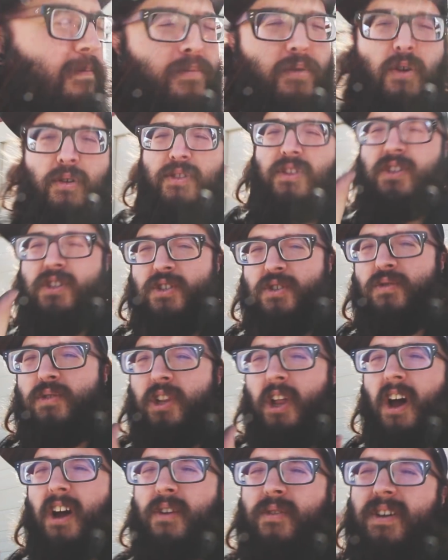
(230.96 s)
broke the 2
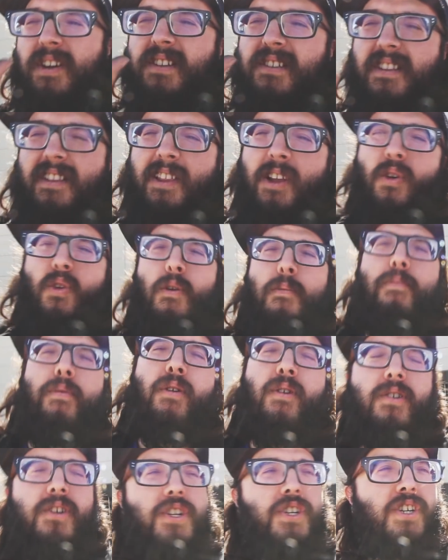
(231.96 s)
lock rings and lower
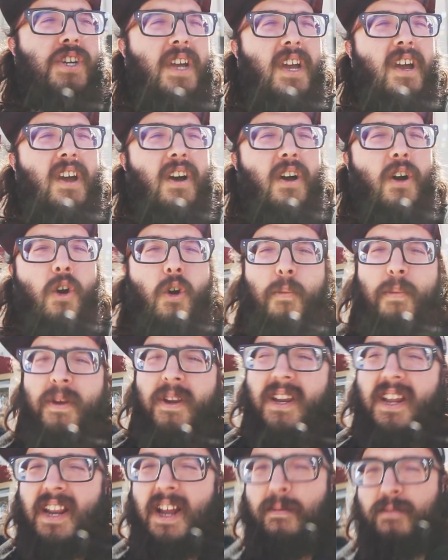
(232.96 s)
perch
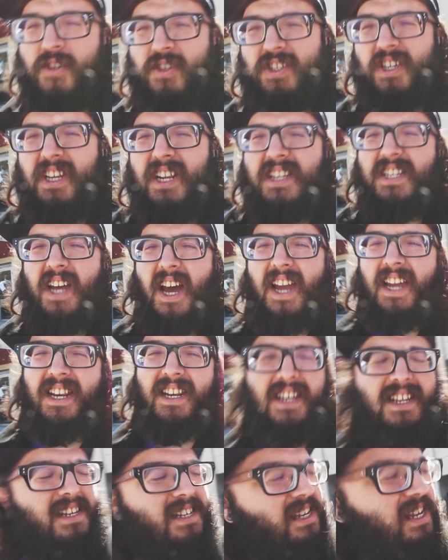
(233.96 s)
open, and I'm just gonna
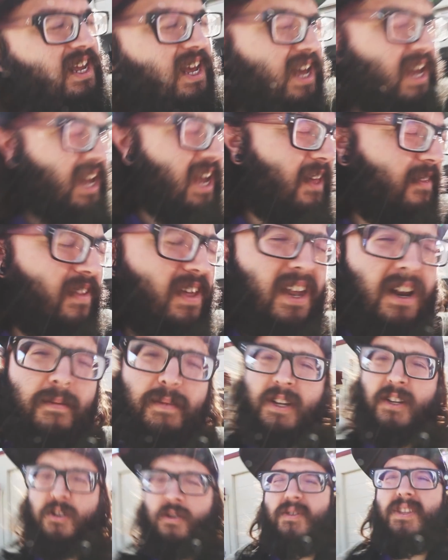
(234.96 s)
tighten it, and then I'm
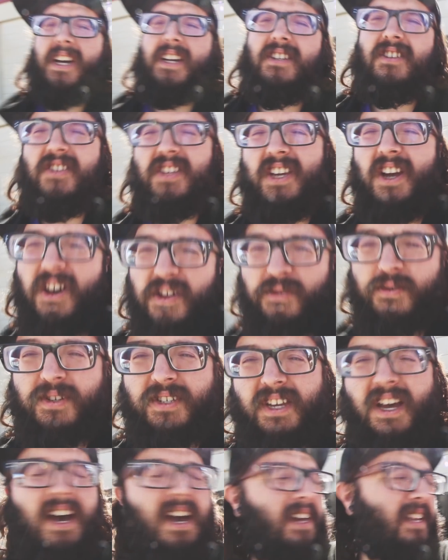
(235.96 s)
gonna do that to the other
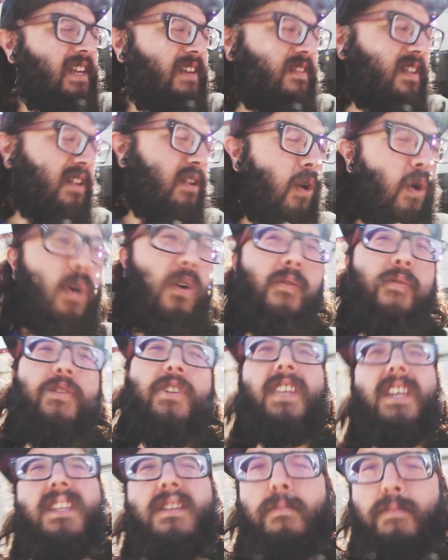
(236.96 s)
side, and then
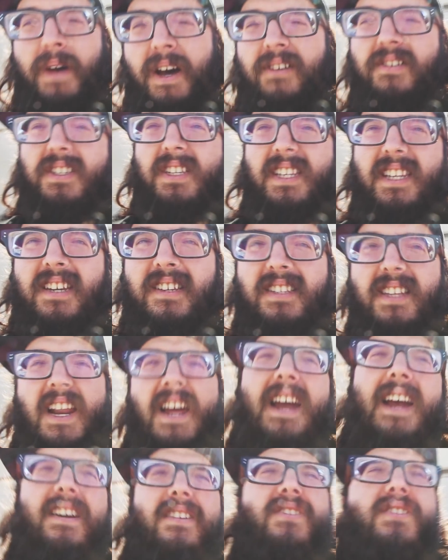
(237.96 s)
hopefully the bounciness, and
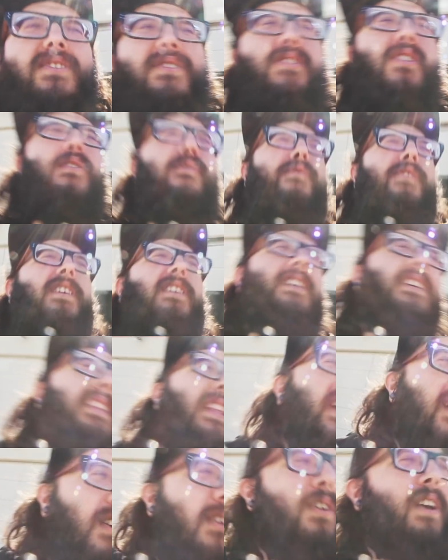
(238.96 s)
I actually start feeling
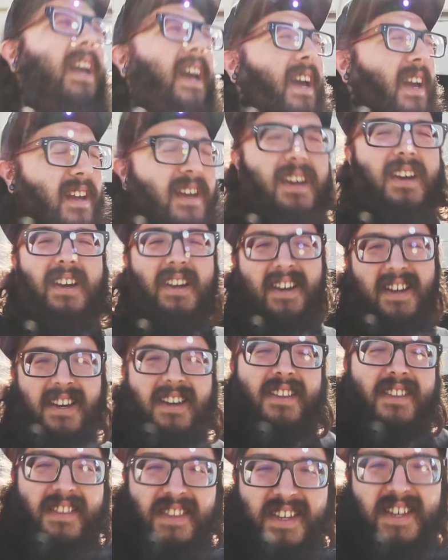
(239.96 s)
like, okay,
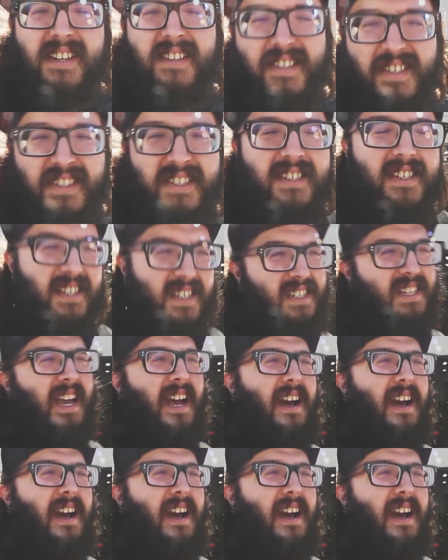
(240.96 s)
this is